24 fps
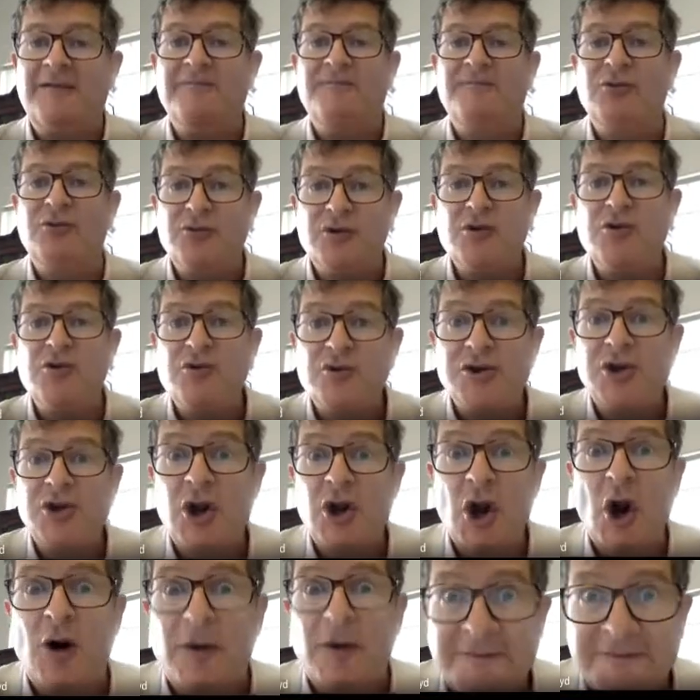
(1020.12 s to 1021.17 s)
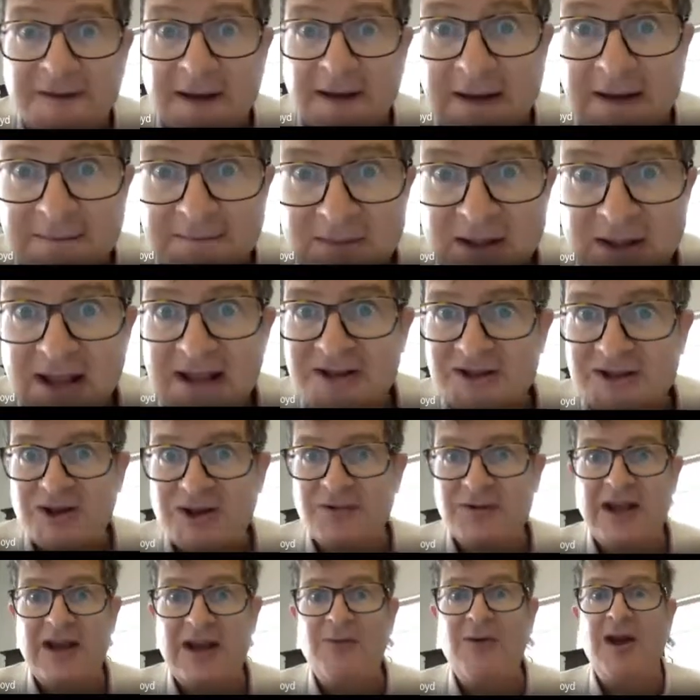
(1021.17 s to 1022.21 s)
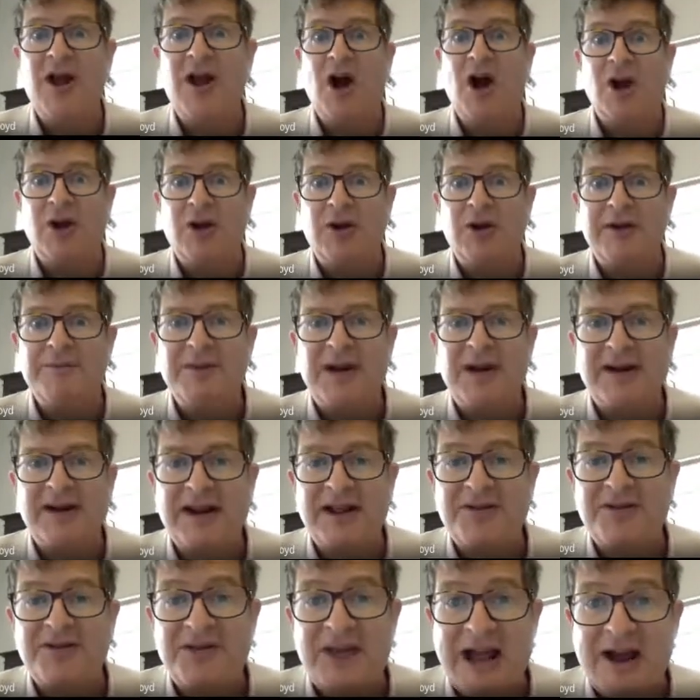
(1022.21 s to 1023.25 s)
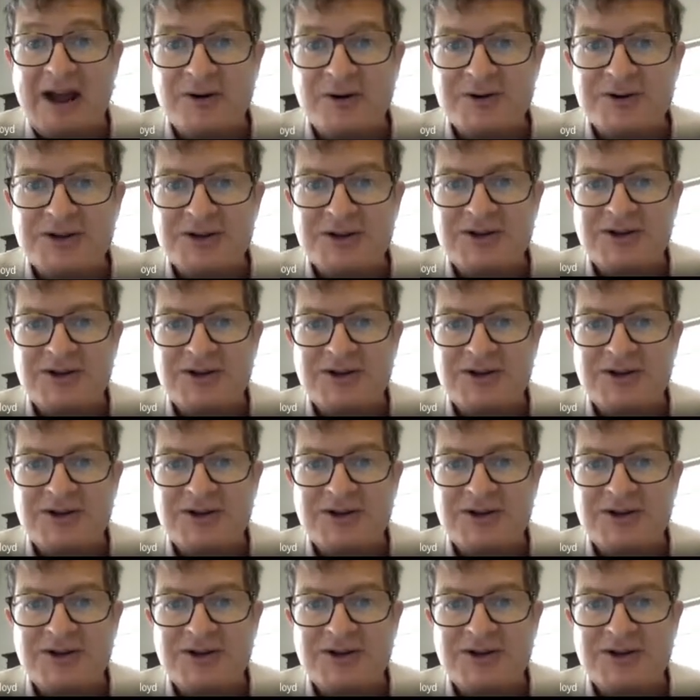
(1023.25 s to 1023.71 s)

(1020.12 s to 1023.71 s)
brewed coffee. So there we are, going back 1,000